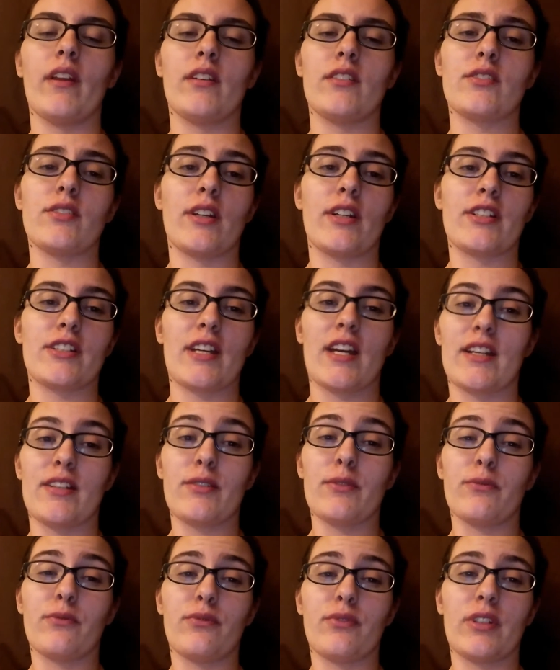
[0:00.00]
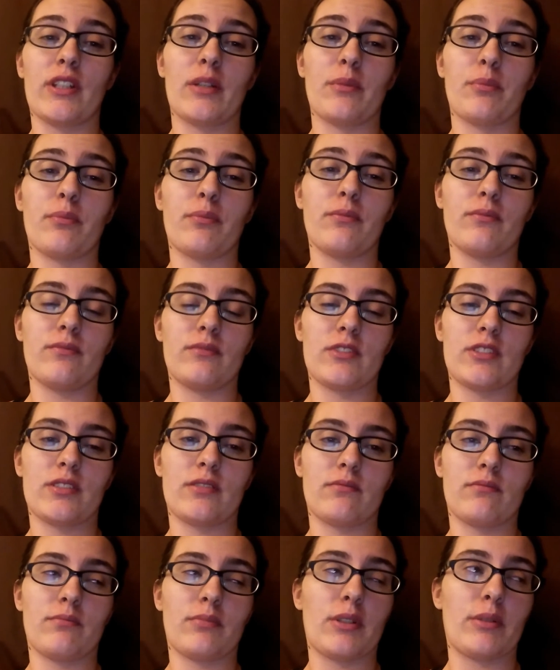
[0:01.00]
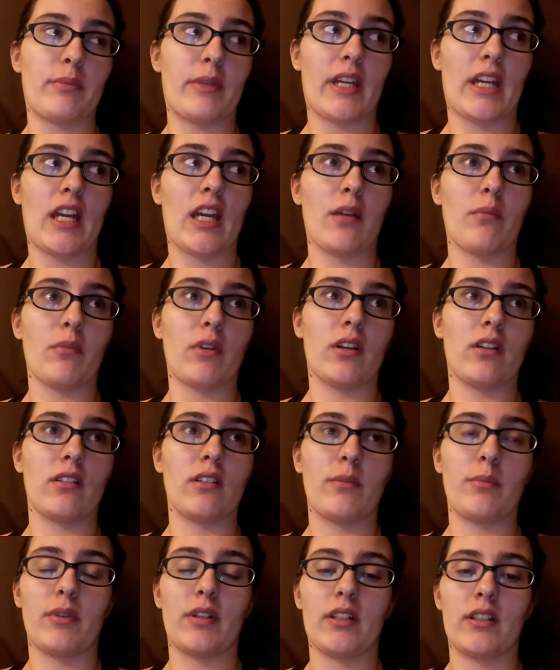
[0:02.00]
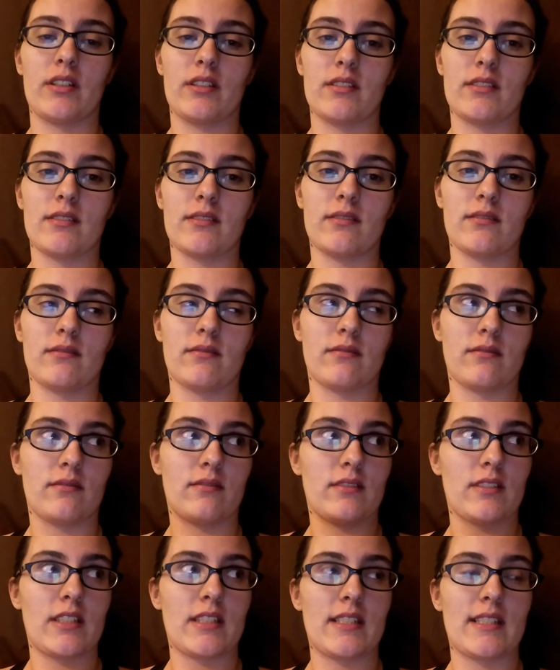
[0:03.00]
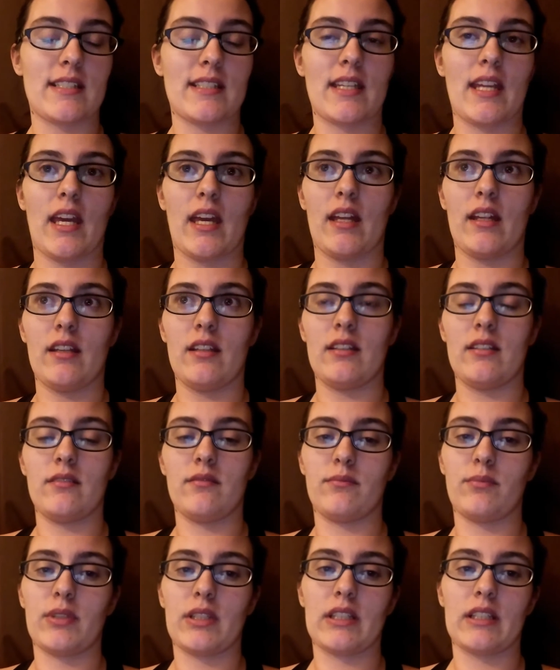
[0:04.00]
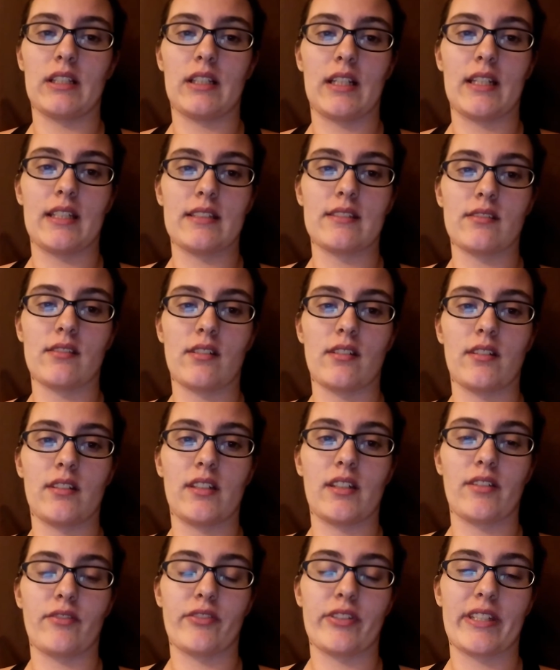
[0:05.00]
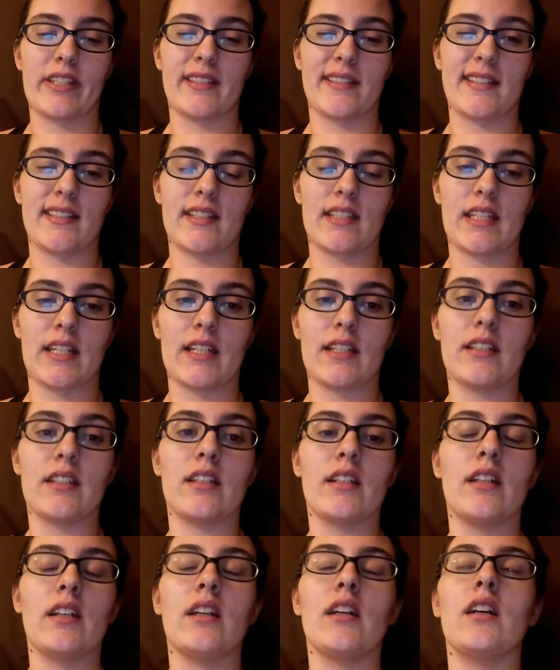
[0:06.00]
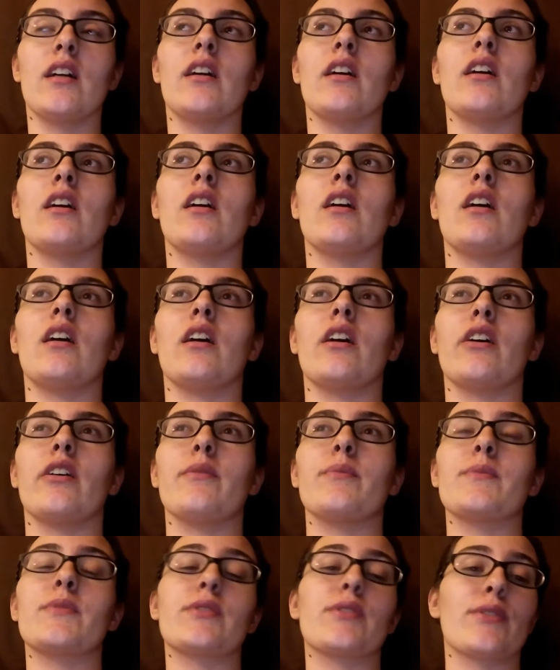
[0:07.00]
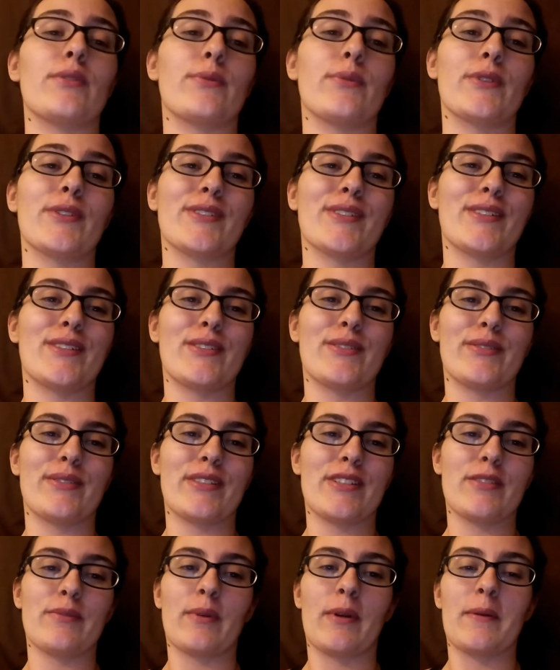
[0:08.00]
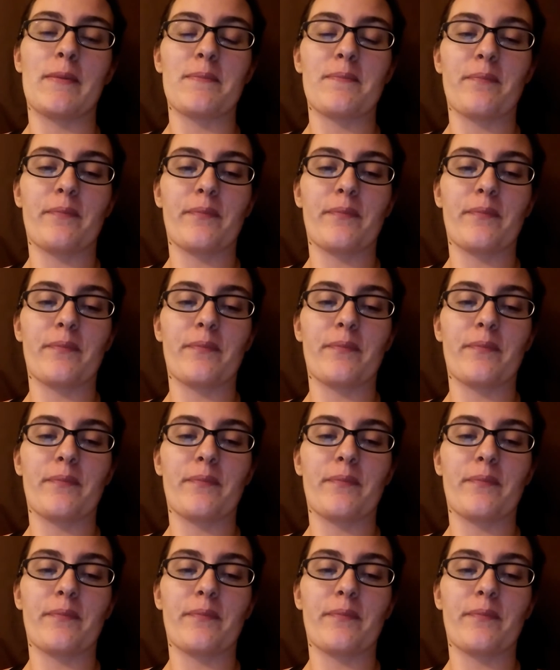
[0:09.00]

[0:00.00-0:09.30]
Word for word: so I, I don't feel like putting my camera up on it its stand and putting the lights on and everything like that. Um, so we're just going to do it this way.